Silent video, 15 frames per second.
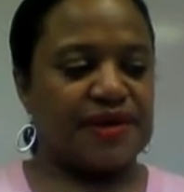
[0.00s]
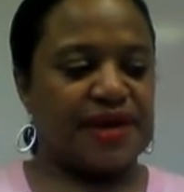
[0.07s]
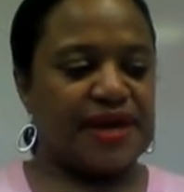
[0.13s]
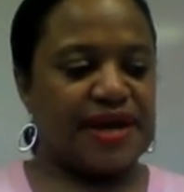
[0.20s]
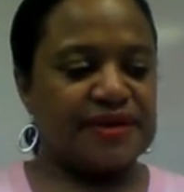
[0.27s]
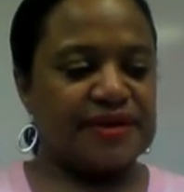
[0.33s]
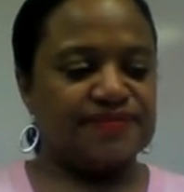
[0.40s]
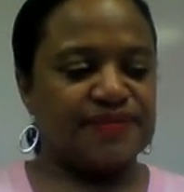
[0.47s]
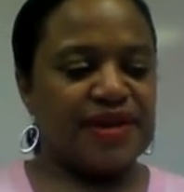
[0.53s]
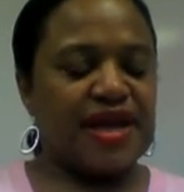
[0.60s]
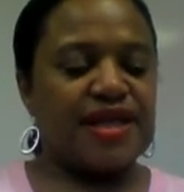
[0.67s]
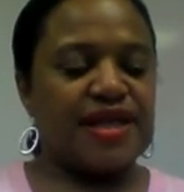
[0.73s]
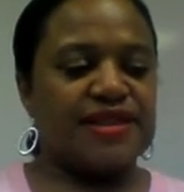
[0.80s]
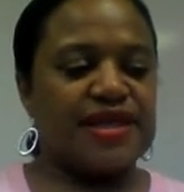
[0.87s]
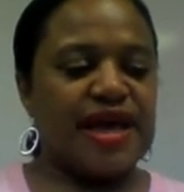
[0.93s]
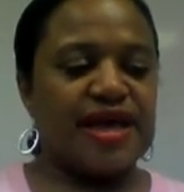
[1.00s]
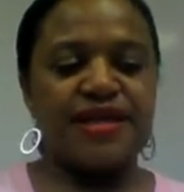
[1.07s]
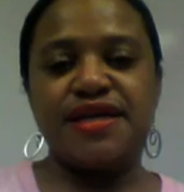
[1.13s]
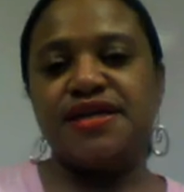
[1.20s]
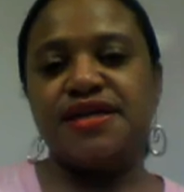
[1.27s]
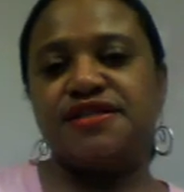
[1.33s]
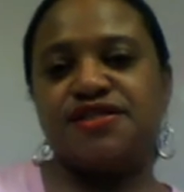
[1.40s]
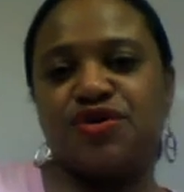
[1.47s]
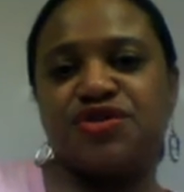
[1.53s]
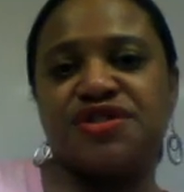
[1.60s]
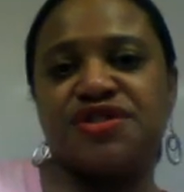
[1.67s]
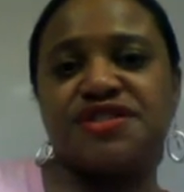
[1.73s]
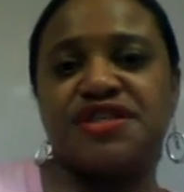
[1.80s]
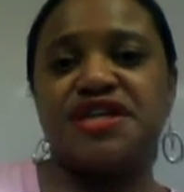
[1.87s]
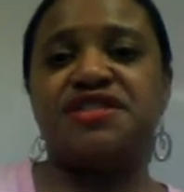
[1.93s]
Okay, that is
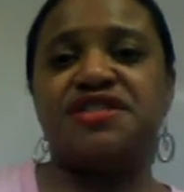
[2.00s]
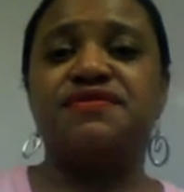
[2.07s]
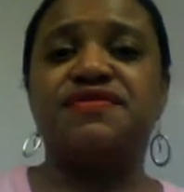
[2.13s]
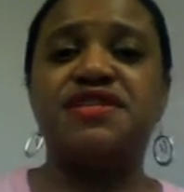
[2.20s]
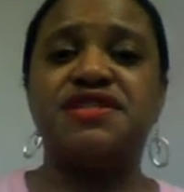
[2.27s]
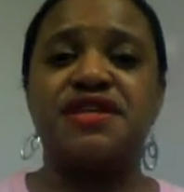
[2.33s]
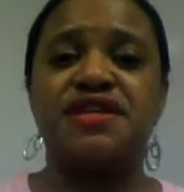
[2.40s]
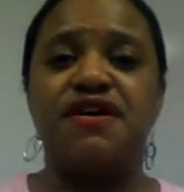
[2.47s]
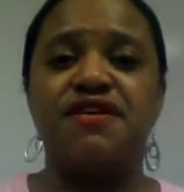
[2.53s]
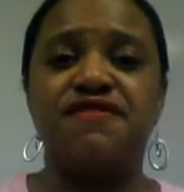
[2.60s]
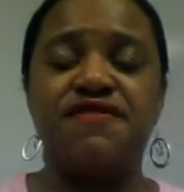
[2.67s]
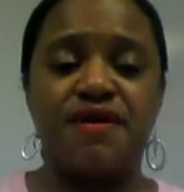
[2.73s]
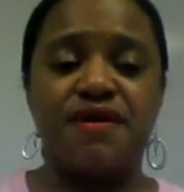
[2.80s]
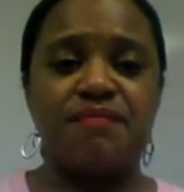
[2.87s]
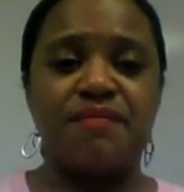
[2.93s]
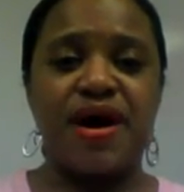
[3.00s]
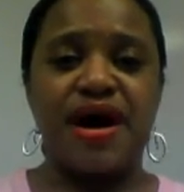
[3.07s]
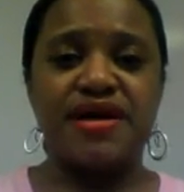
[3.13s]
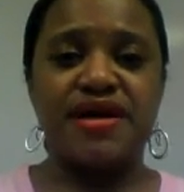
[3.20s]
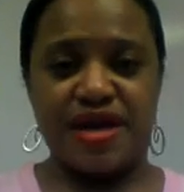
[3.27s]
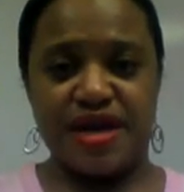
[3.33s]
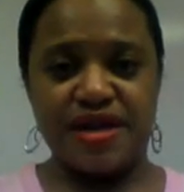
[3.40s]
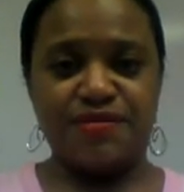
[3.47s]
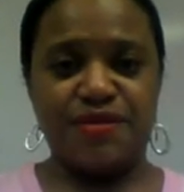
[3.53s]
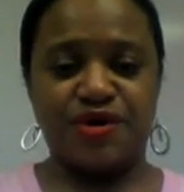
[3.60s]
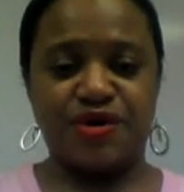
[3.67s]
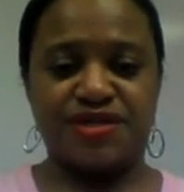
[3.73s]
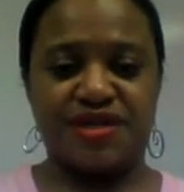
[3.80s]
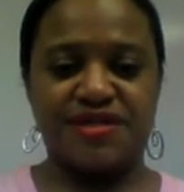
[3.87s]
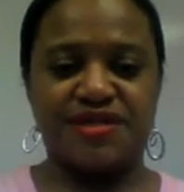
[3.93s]
socialization of the self, mind, and
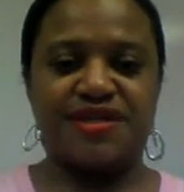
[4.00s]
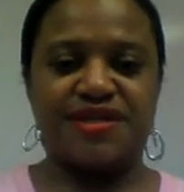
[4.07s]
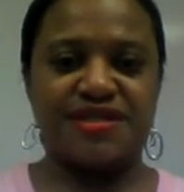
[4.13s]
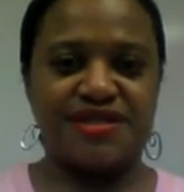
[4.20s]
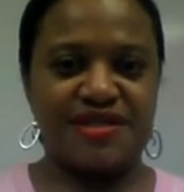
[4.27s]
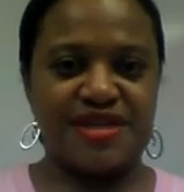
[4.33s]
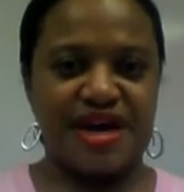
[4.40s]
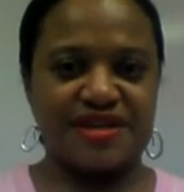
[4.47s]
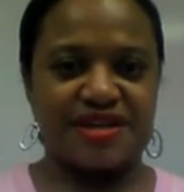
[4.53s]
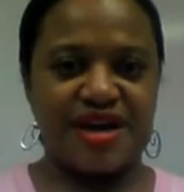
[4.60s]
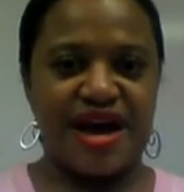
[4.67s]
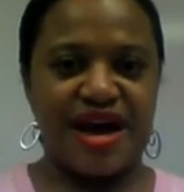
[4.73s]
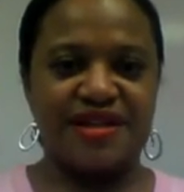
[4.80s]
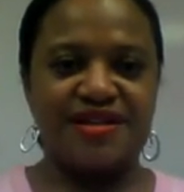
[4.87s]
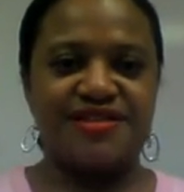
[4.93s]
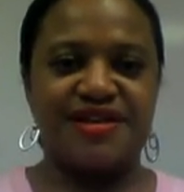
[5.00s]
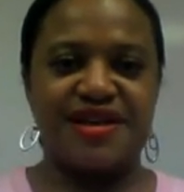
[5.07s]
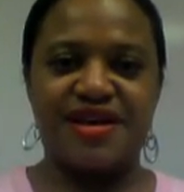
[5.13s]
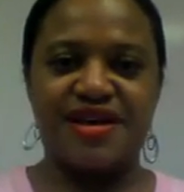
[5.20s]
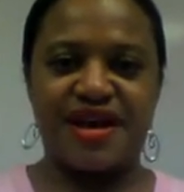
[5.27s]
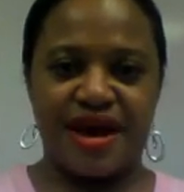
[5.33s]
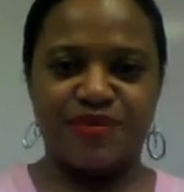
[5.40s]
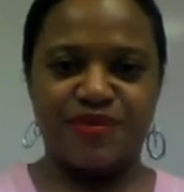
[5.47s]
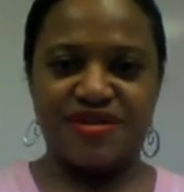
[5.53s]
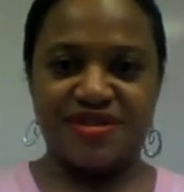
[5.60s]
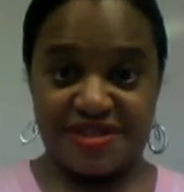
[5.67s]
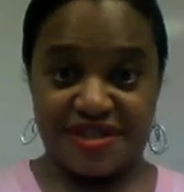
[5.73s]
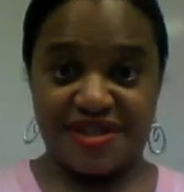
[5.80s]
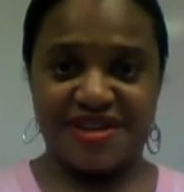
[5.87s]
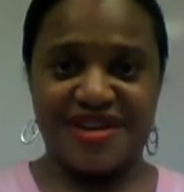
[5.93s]
emotions. This is Dr. Conley saying I will
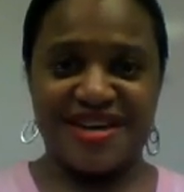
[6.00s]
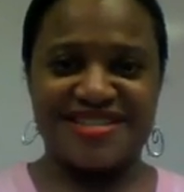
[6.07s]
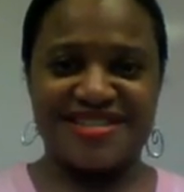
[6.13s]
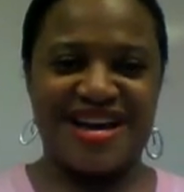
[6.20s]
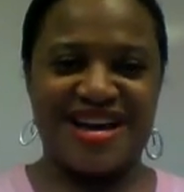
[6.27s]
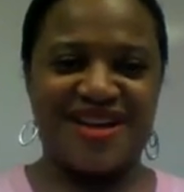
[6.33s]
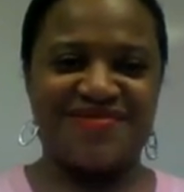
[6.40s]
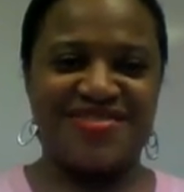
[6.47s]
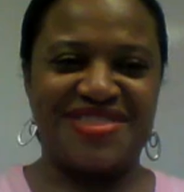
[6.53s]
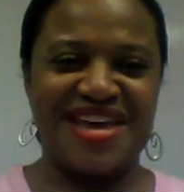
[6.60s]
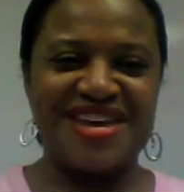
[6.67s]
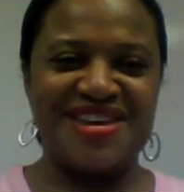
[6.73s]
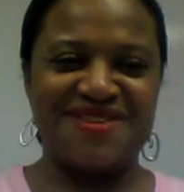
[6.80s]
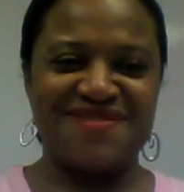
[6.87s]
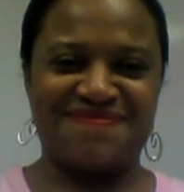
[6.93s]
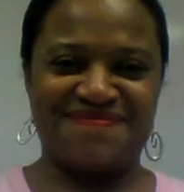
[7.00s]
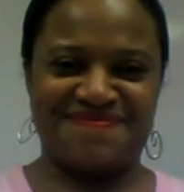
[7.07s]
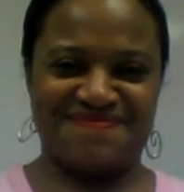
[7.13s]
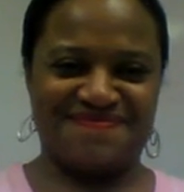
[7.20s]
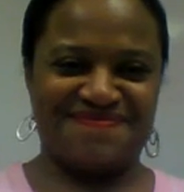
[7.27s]
see you next time. Thank you.